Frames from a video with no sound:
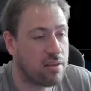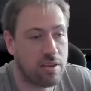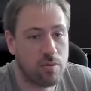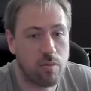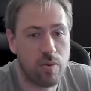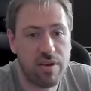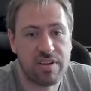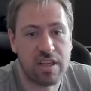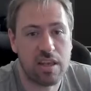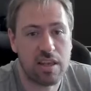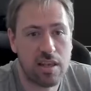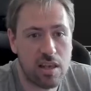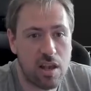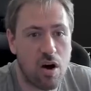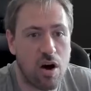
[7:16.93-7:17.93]
We have a
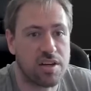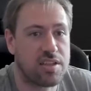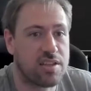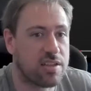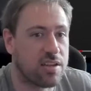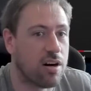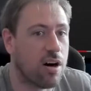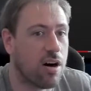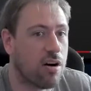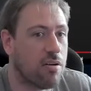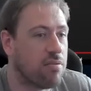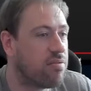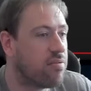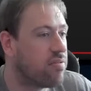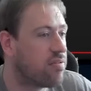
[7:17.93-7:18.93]
lot
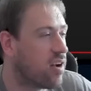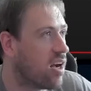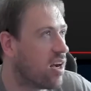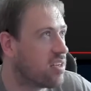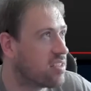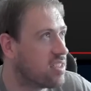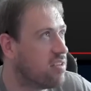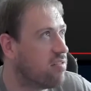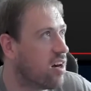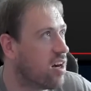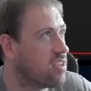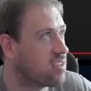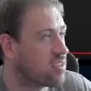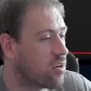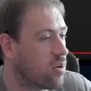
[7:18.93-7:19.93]
of
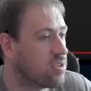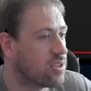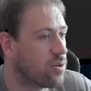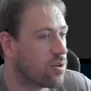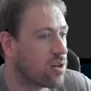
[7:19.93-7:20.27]
CVARs and console